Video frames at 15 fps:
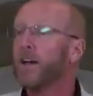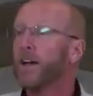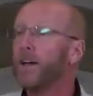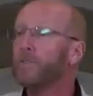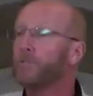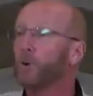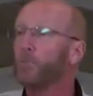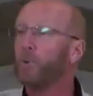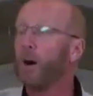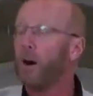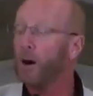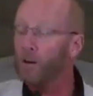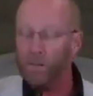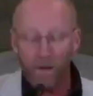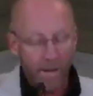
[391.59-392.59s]
And for
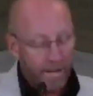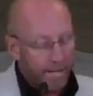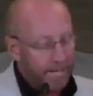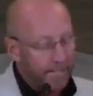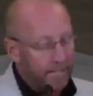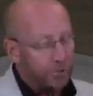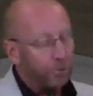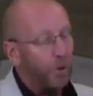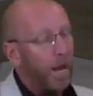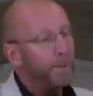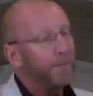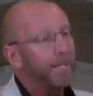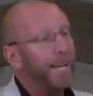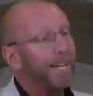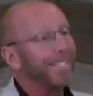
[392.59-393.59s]
Paul, he described
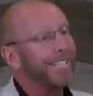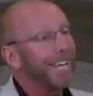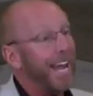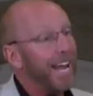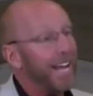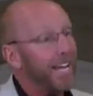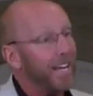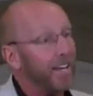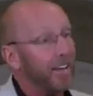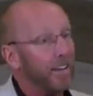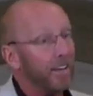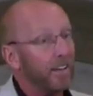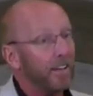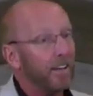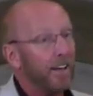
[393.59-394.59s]
it as gain.
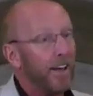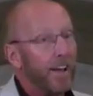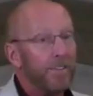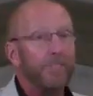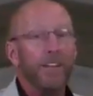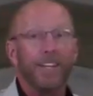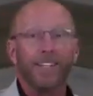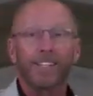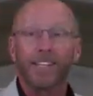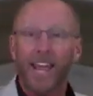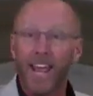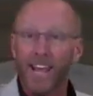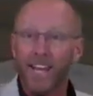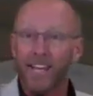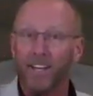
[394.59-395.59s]
Heaven is
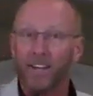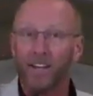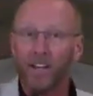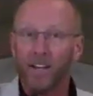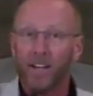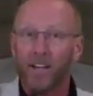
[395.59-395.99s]
gain.